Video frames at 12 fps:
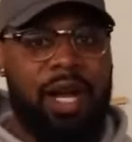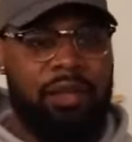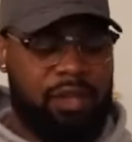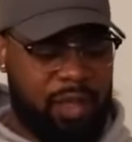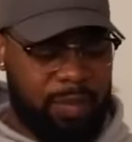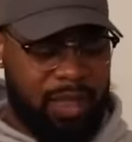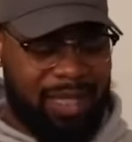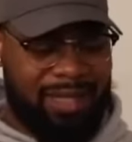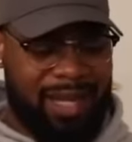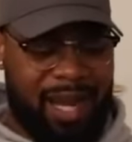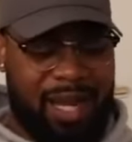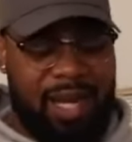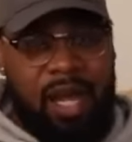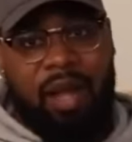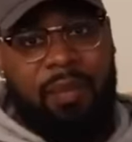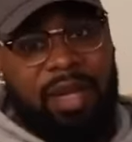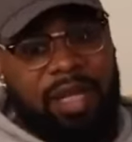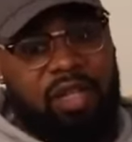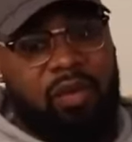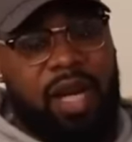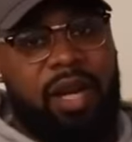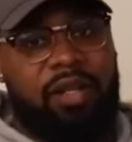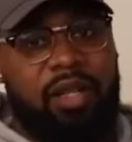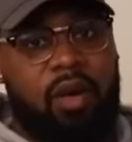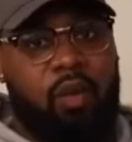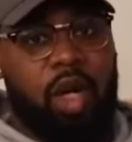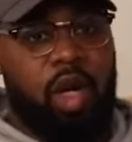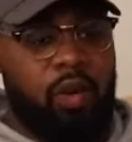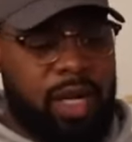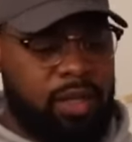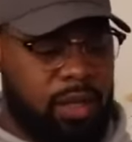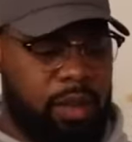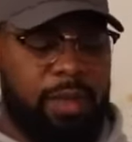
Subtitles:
grinder or something like that. But this right here is gonna work great. So